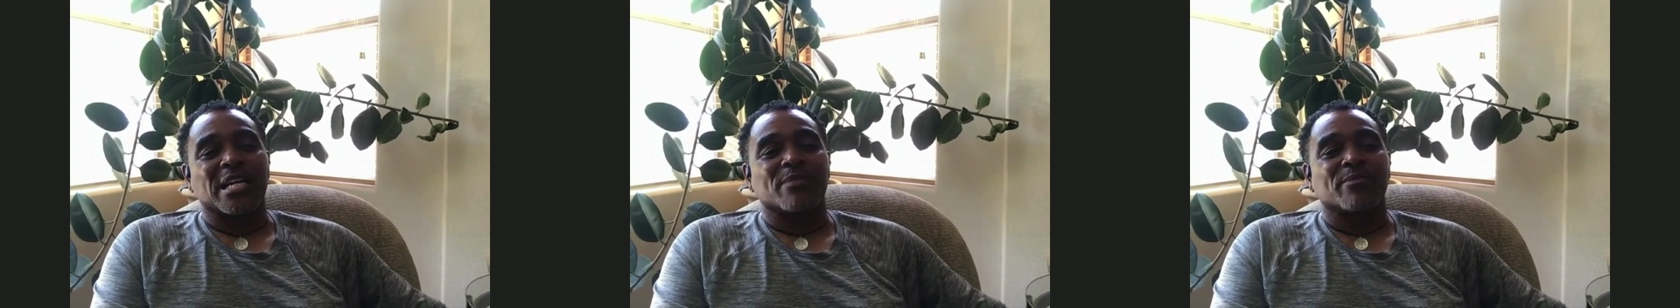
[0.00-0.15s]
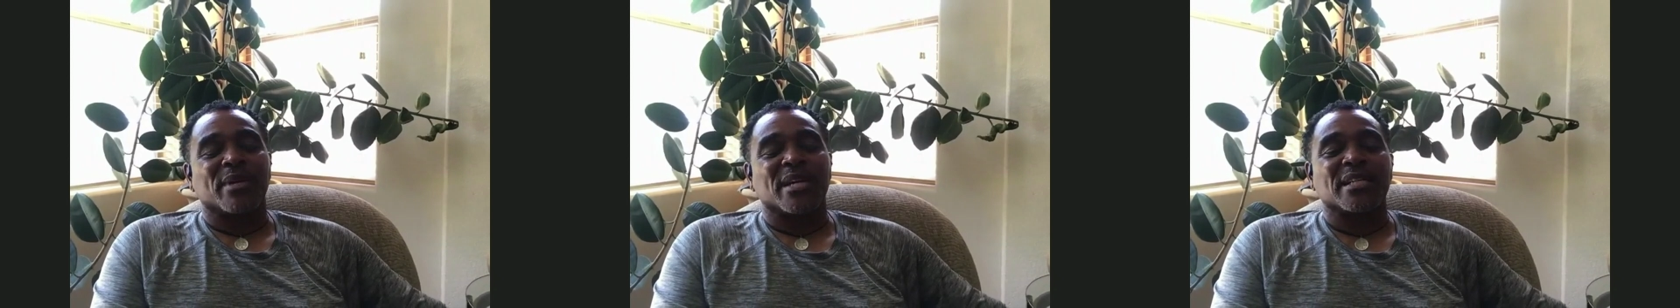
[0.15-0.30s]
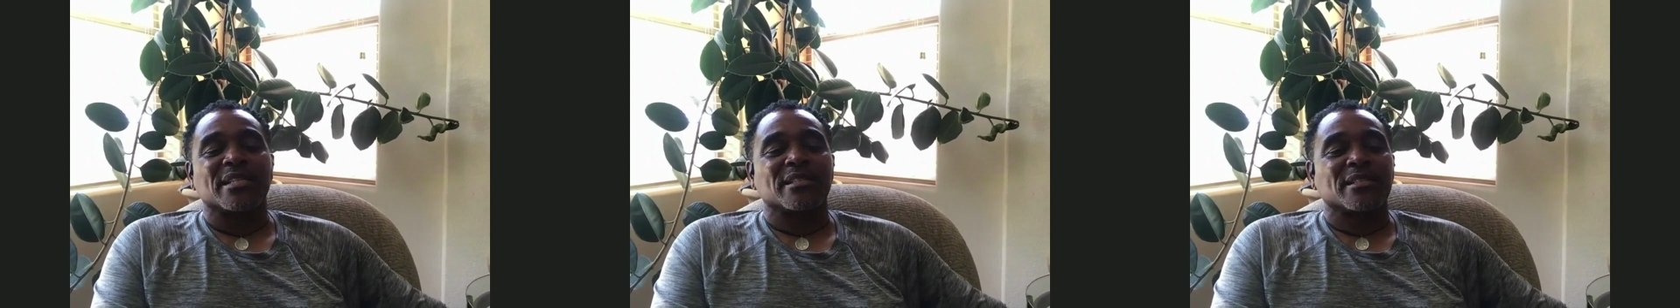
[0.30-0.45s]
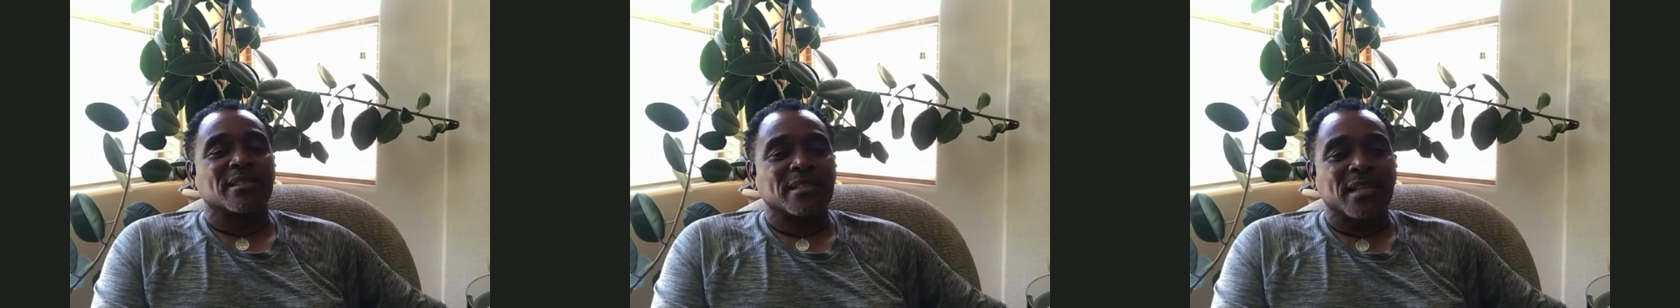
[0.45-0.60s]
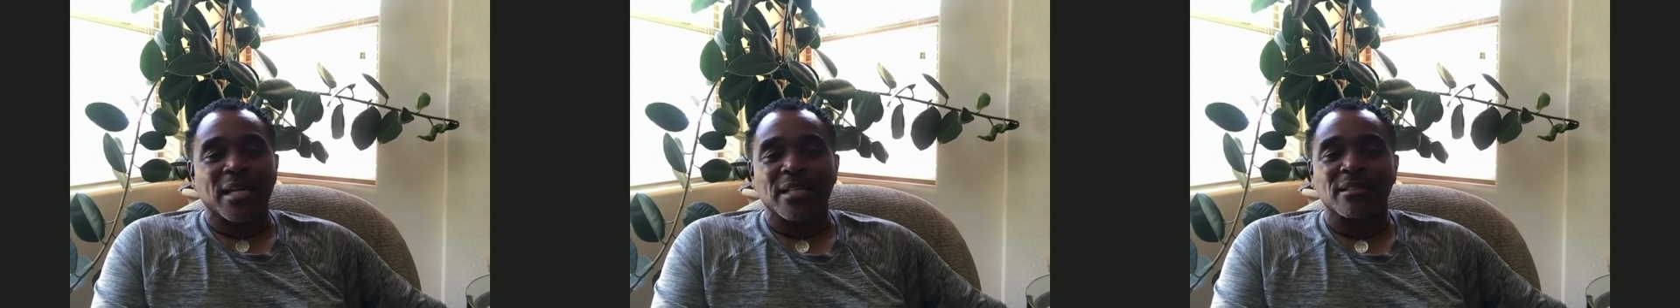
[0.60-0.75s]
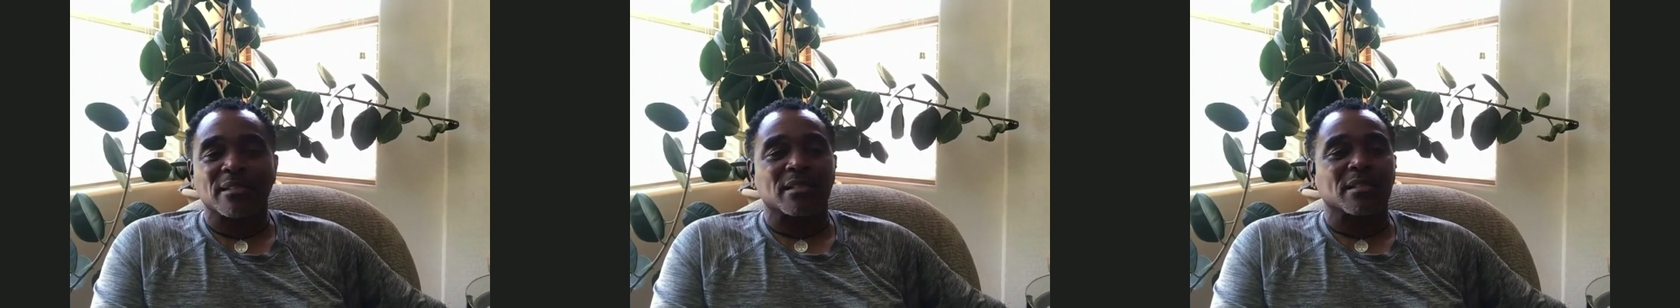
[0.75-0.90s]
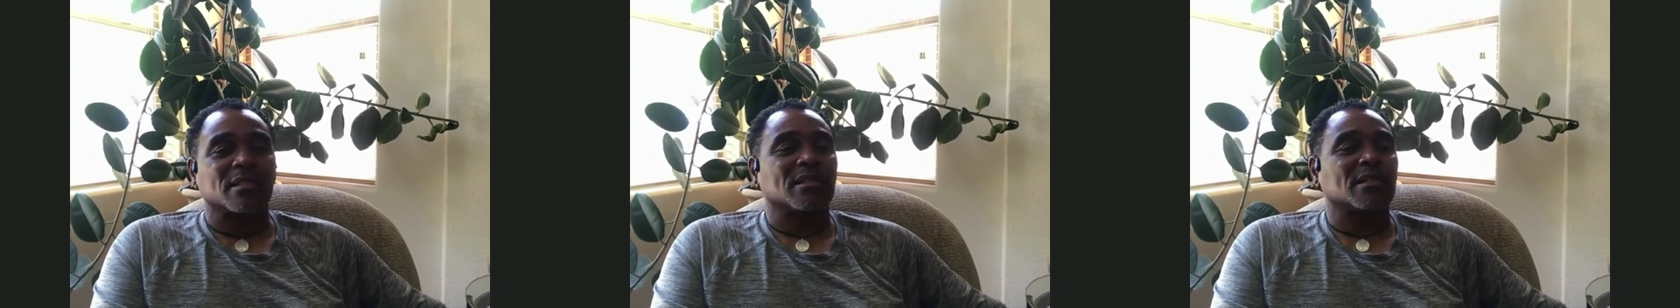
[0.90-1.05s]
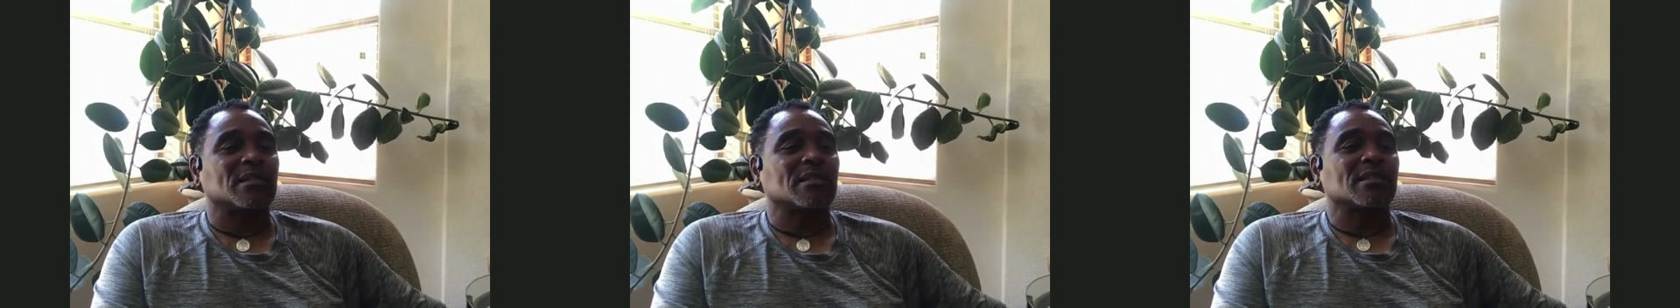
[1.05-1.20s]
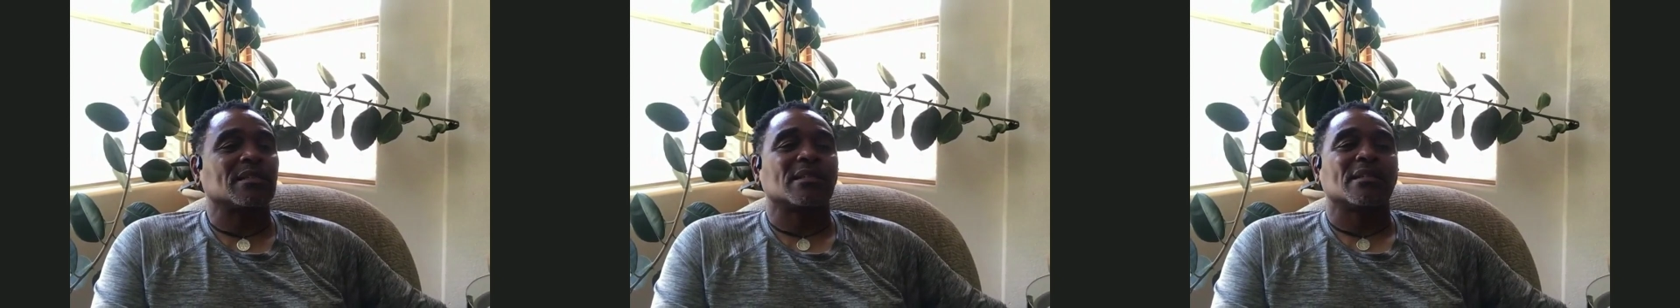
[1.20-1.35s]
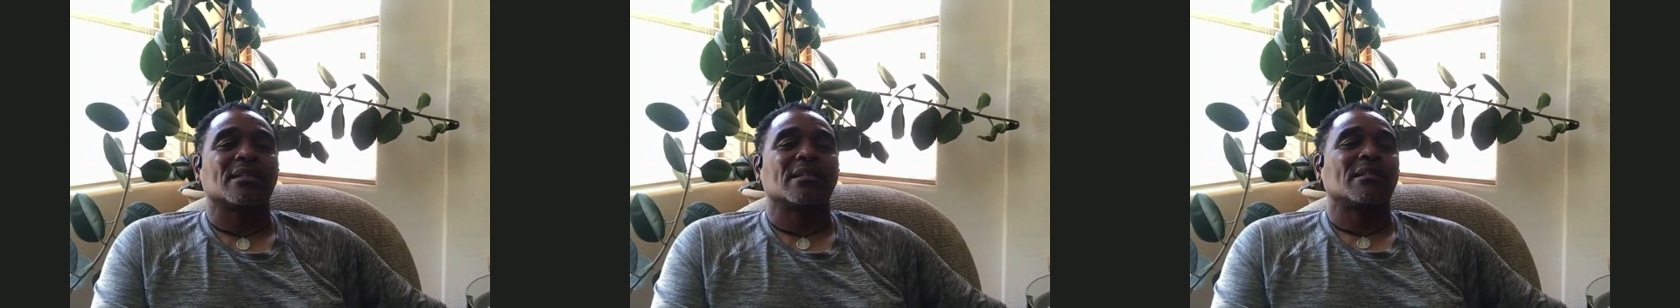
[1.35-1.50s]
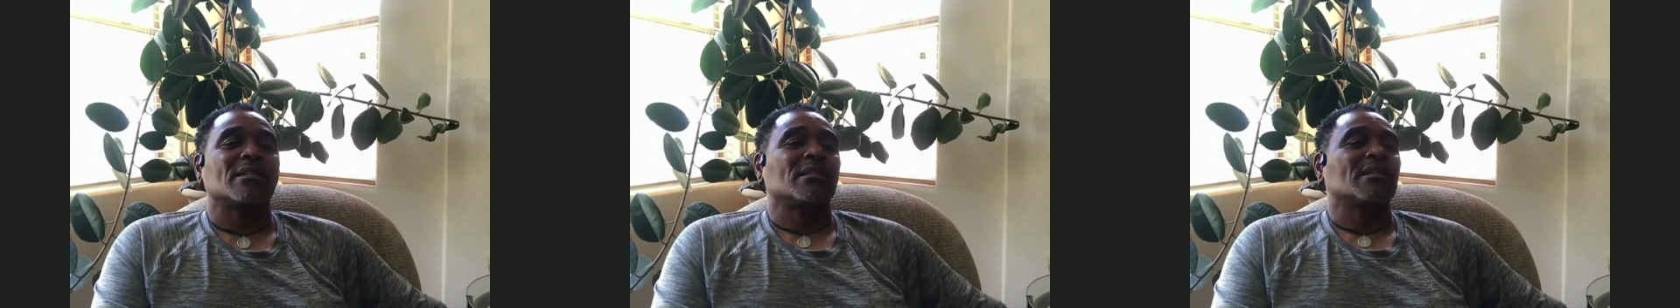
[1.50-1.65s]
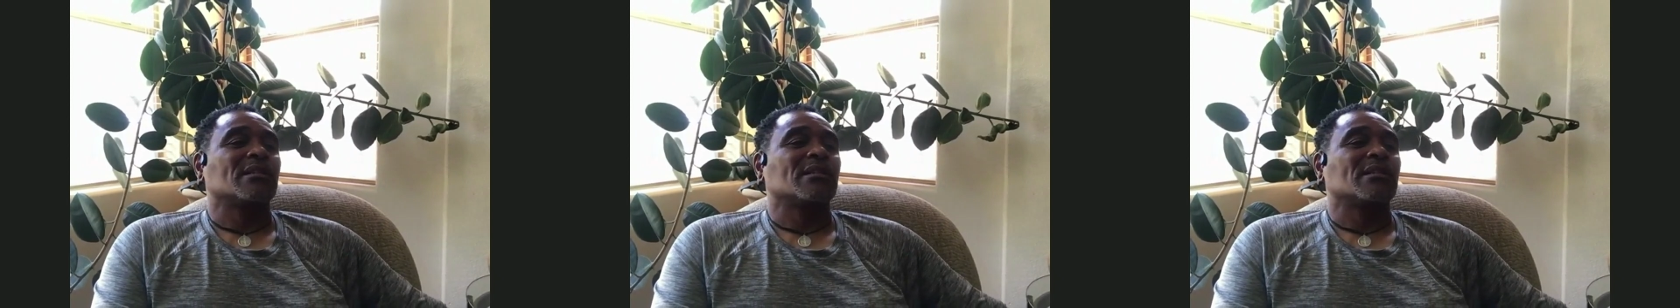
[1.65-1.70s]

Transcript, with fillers: I'm a Tesla.